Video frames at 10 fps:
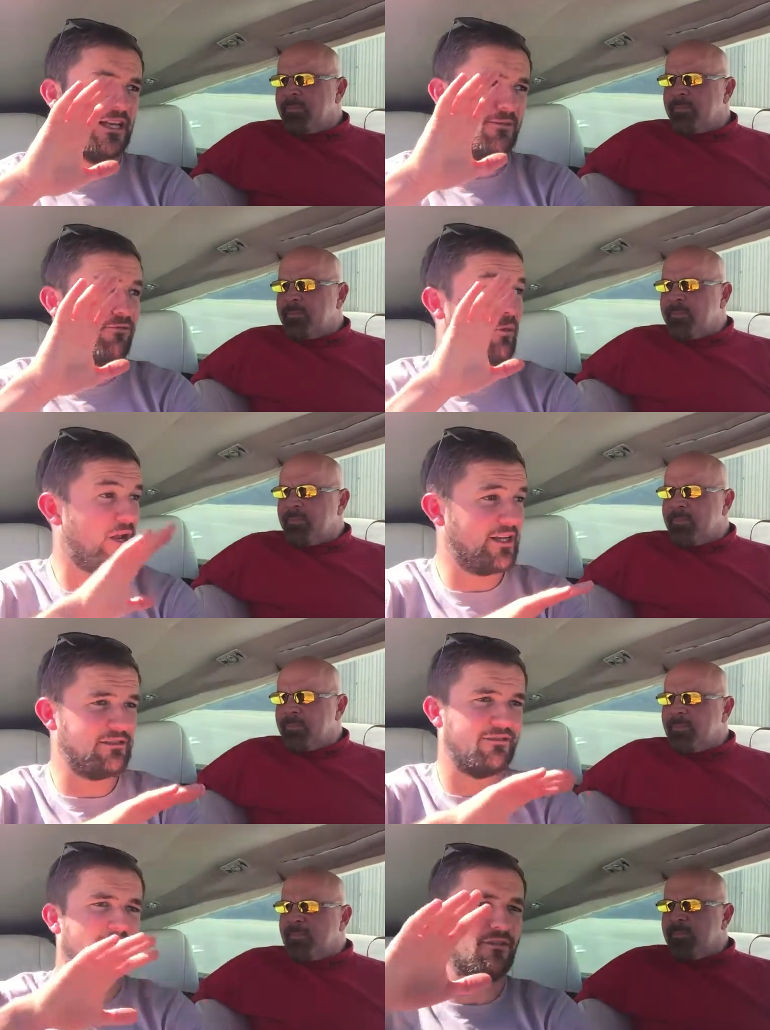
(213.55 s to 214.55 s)
Speaker 1: taking them from a nine
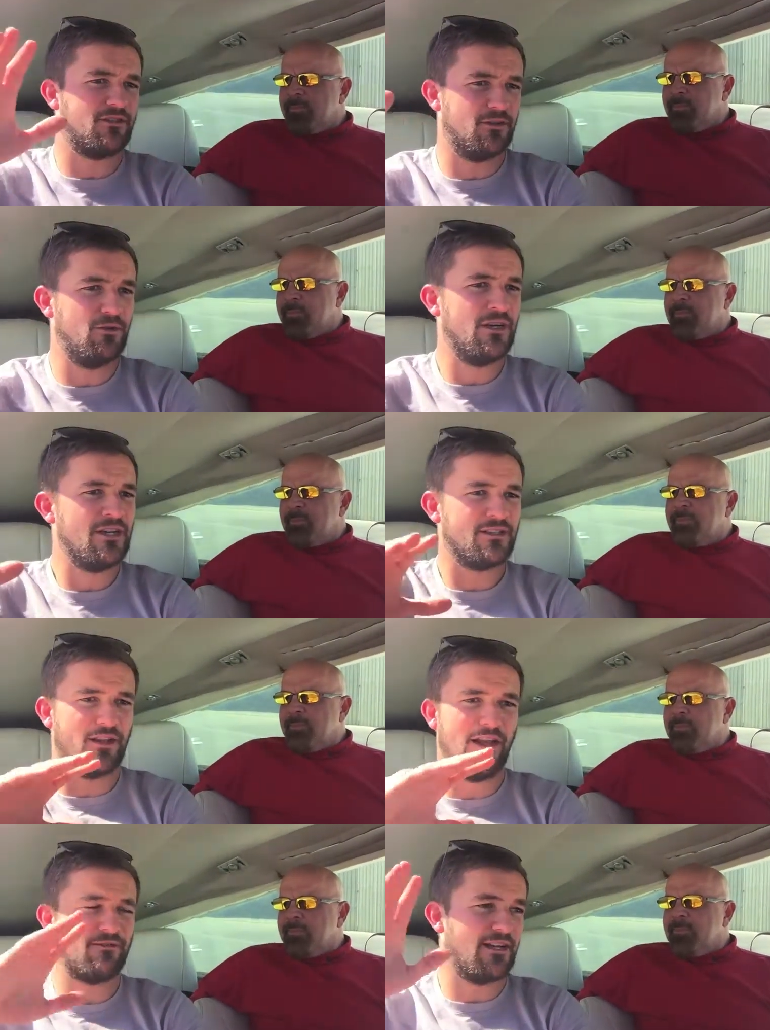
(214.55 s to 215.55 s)
to five to to
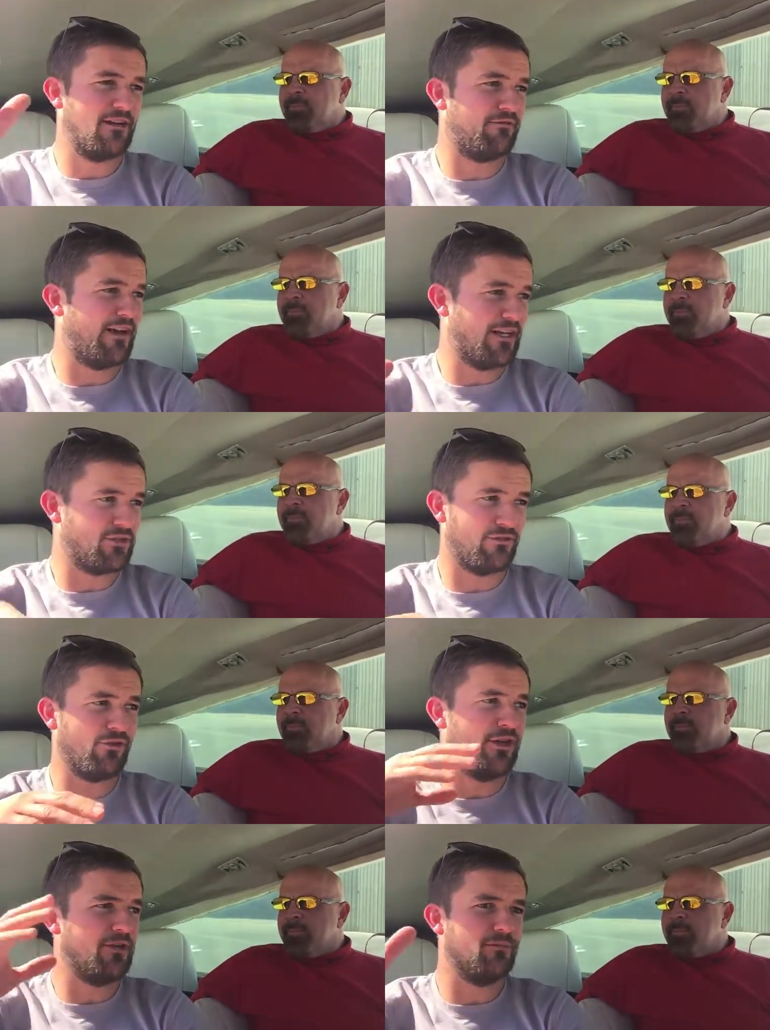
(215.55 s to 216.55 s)
the lifestyle of financial
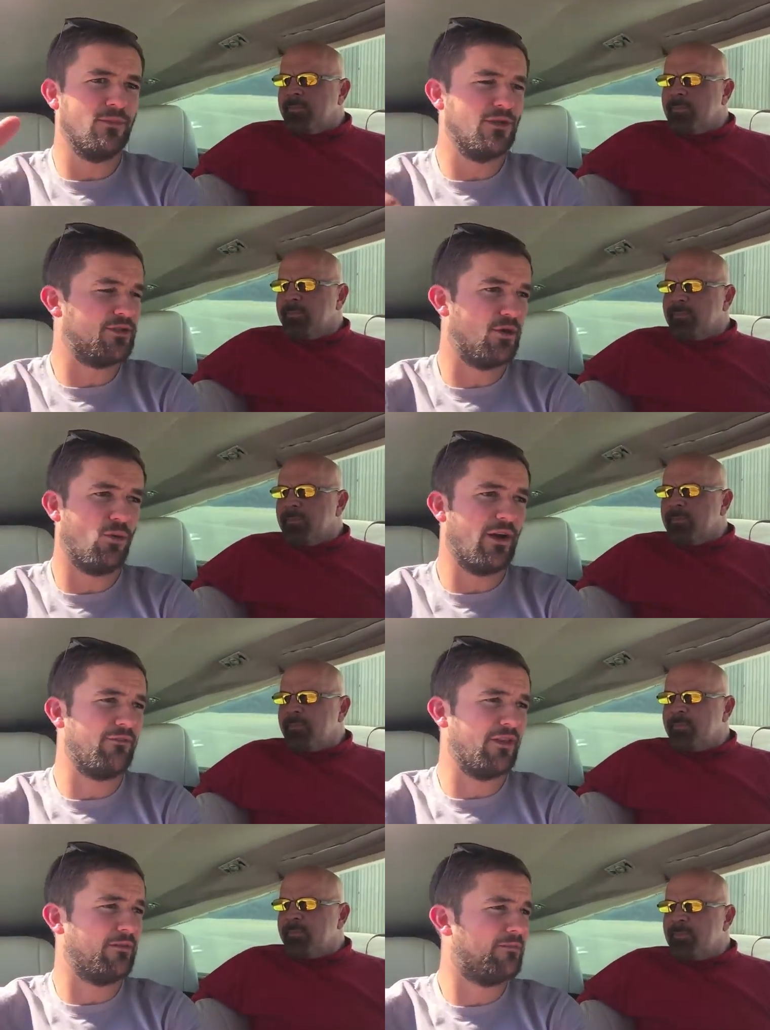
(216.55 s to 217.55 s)
freedom and doing
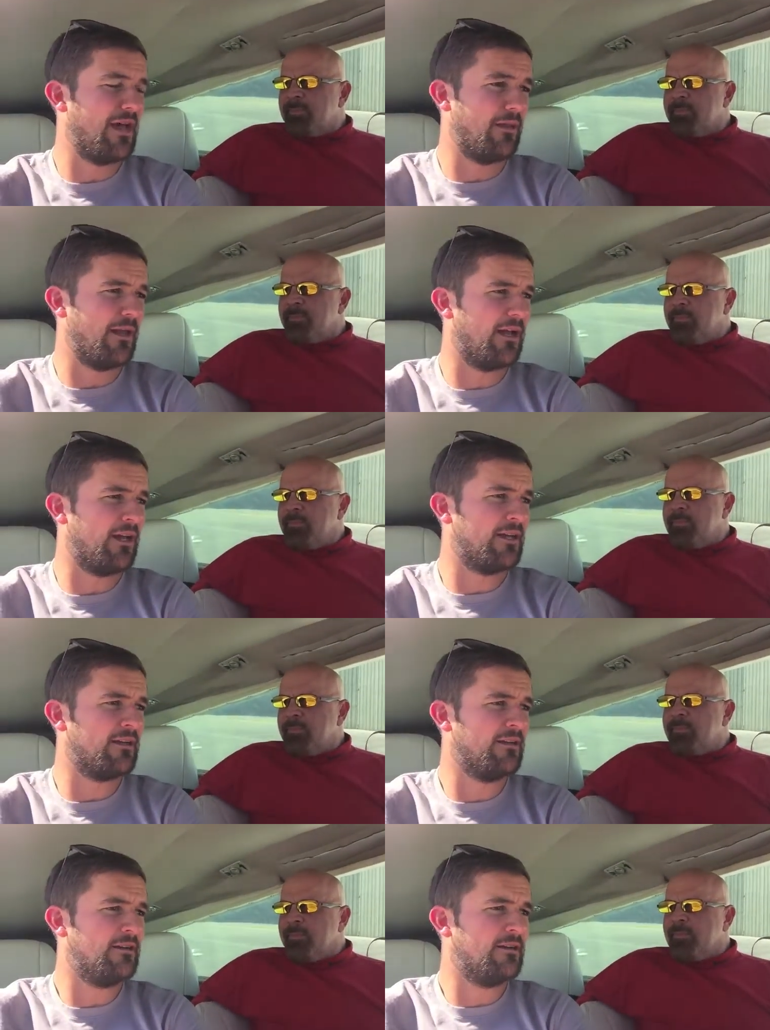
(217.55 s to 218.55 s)
whatever the, the hell they like.